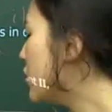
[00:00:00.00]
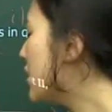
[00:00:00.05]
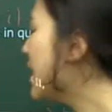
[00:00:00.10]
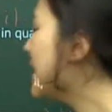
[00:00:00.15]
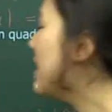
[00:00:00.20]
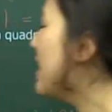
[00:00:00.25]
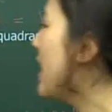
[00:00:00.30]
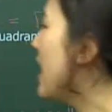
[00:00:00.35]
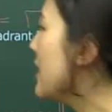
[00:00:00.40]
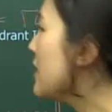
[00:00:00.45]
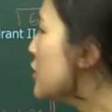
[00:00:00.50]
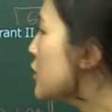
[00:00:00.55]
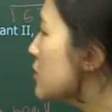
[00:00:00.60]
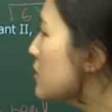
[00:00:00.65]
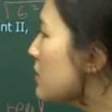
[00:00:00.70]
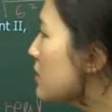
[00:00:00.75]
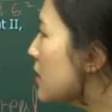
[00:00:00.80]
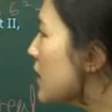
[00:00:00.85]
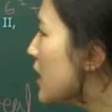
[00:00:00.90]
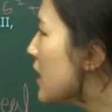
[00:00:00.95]
can
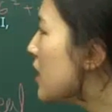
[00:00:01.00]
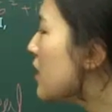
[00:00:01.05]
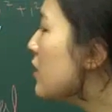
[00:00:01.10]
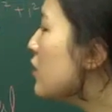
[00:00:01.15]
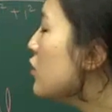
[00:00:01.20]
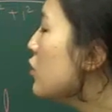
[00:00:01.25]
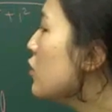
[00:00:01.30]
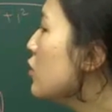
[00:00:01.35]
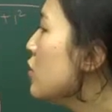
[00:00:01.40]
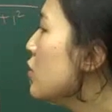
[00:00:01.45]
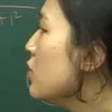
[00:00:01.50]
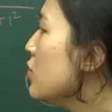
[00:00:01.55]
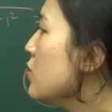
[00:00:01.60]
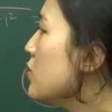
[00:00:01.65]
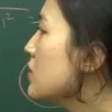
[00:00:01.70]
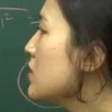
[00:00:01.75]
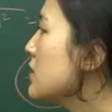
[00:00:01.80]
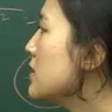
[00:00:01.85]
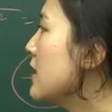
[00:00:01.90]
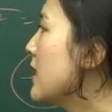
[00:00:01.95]
actually
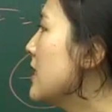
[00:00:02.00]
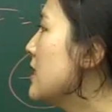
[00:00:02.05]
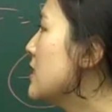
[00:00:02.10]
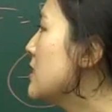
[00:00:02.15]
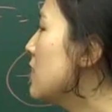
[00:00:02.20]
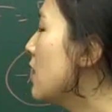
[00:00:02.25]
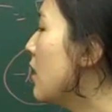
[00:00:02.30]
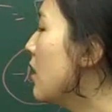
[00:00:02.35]
use like